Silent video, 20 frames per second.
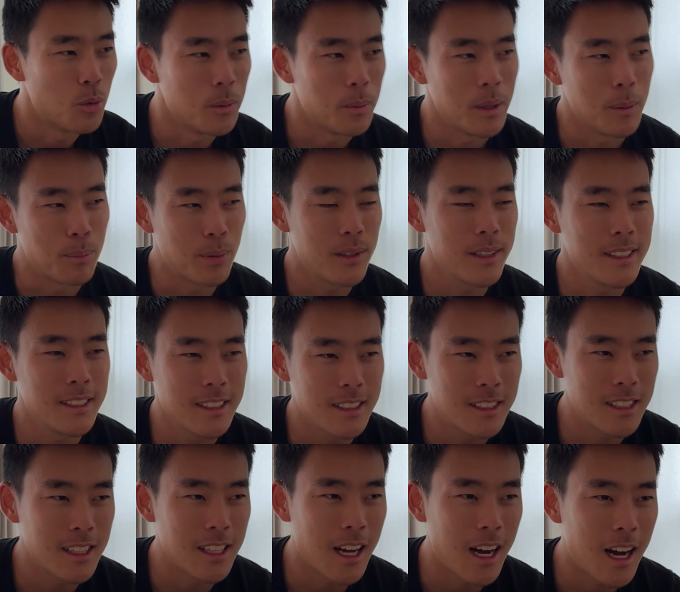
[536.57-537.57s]
would be pleasing
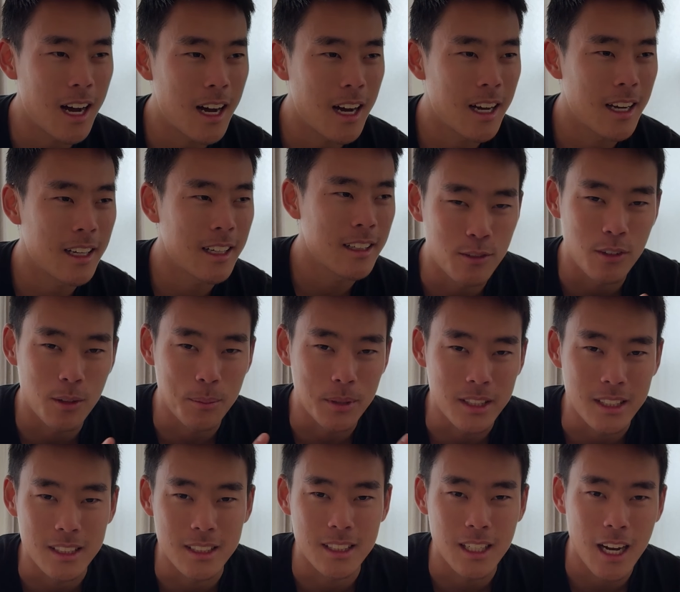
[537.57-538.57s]
to the eye from a
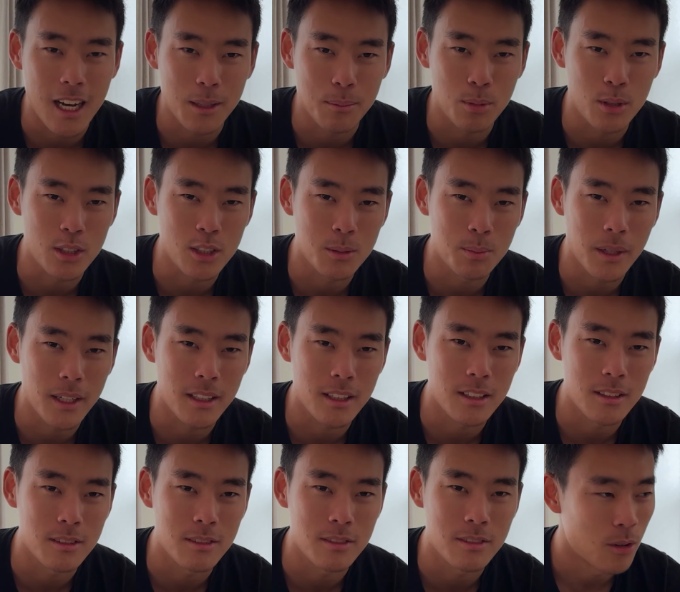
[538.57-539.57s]
design
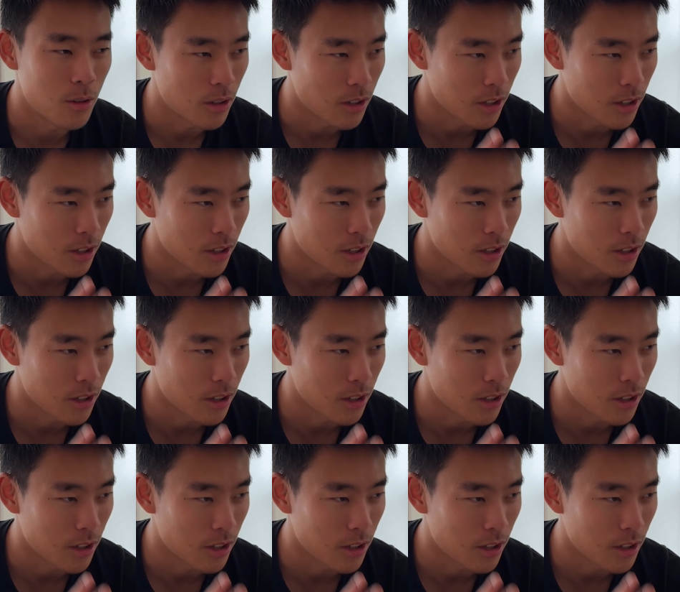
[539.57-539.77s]
perspective or